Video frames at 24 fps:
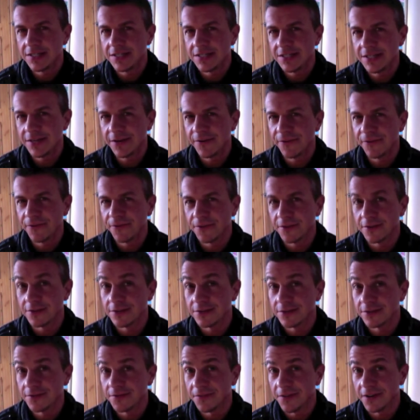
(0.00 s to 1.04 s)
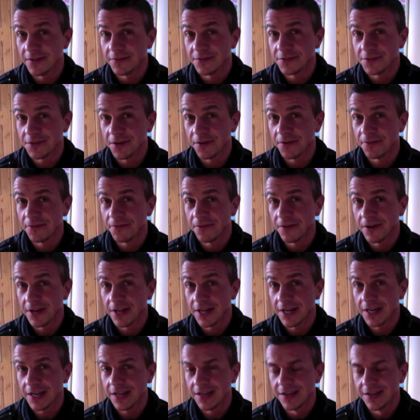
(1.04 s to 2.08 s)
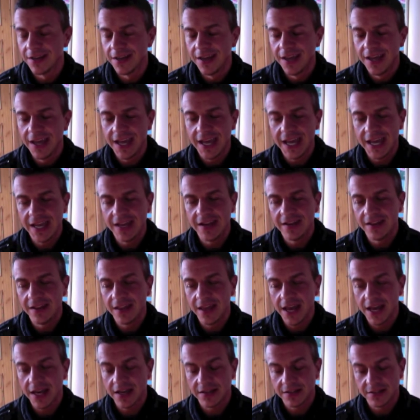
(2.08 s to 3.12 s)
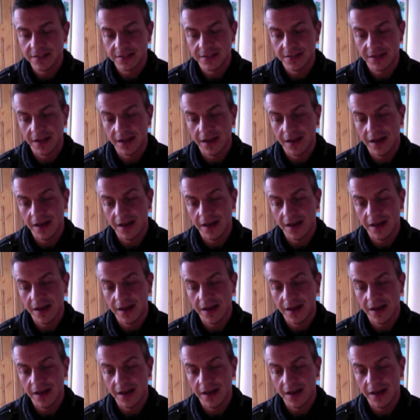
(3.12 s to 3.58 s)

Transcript: different 5-Star Friday in that